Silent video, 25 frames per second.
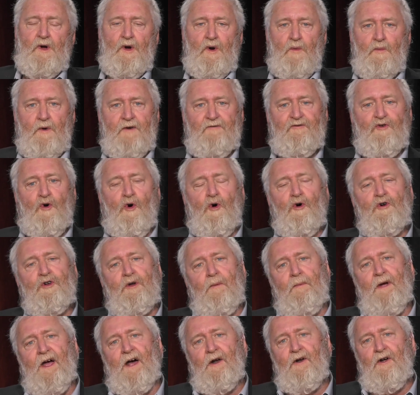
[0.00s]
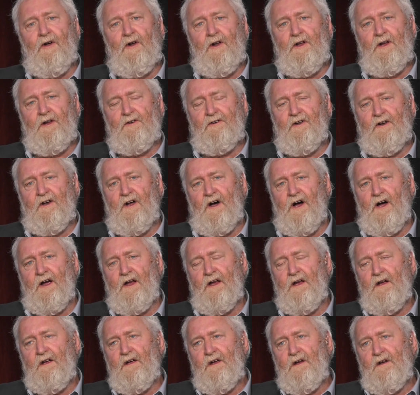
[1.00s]
we've talked about earlier
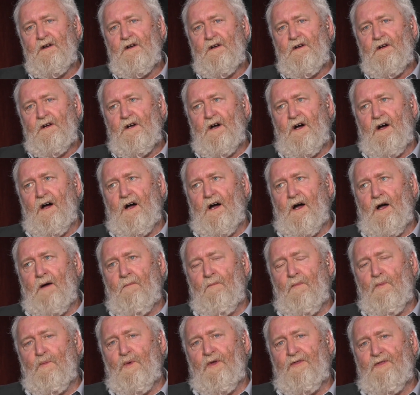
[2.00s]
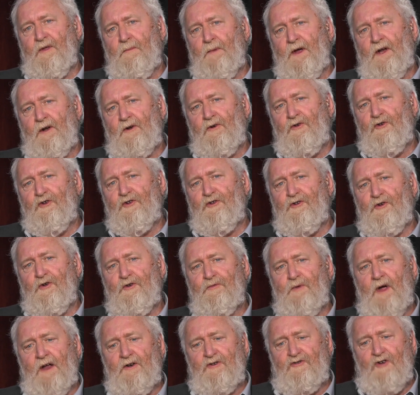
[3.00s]
today, with the mental illnesses.
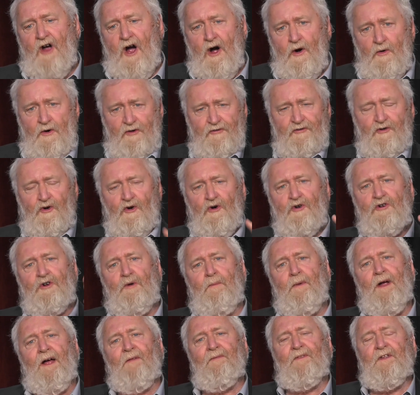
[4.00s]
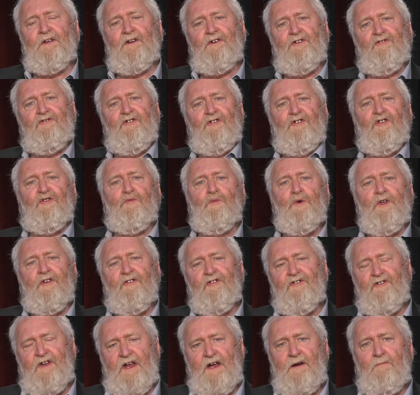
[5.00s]
And Joe has talked about the issues with
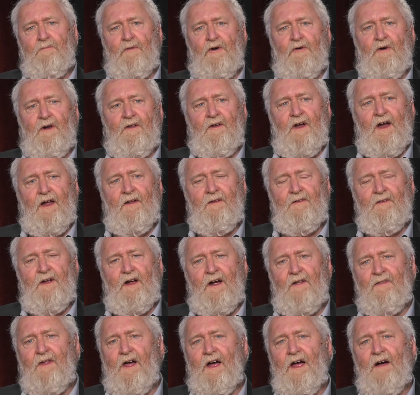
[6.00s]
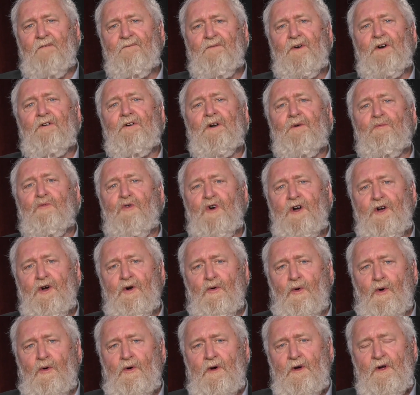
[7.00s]
stigma, and they are very
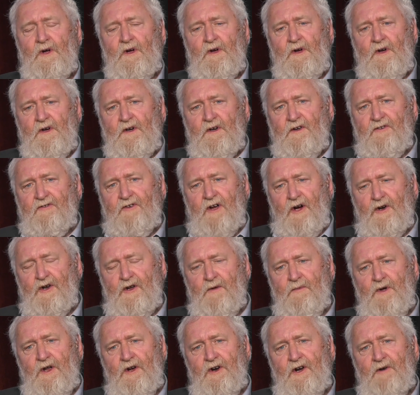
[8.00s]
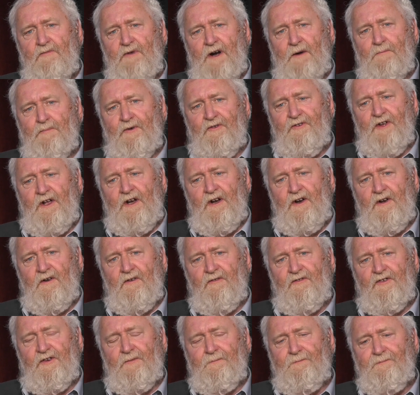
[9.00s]
real. So community
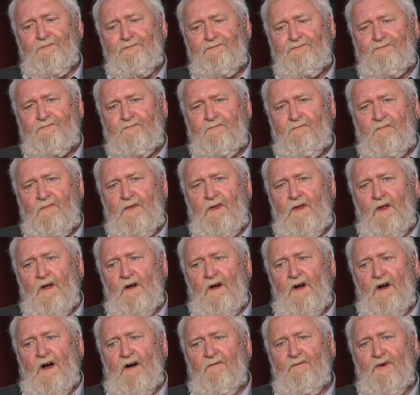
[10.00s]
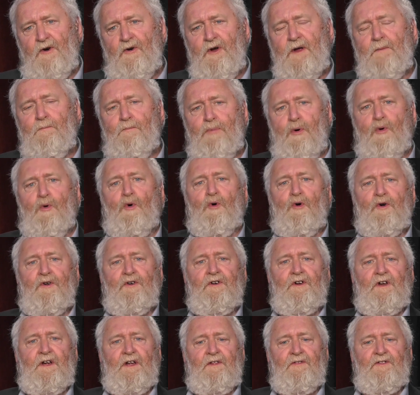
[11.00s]
representatives are very
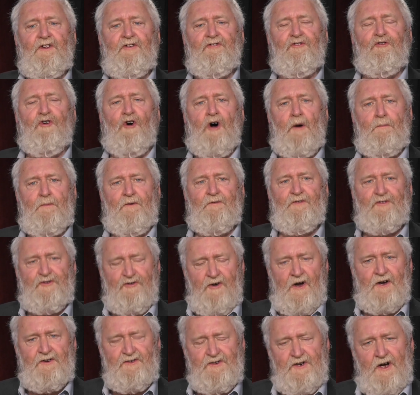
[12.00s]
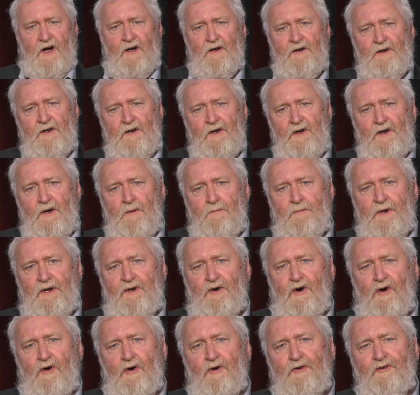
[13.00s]
important in this type of structure,
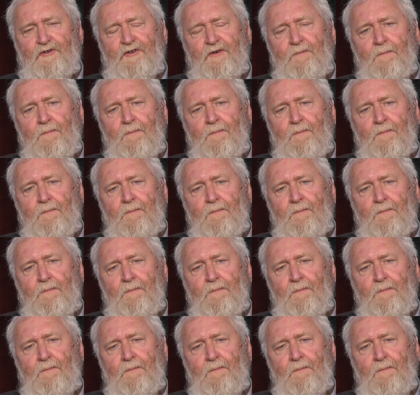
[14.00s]
because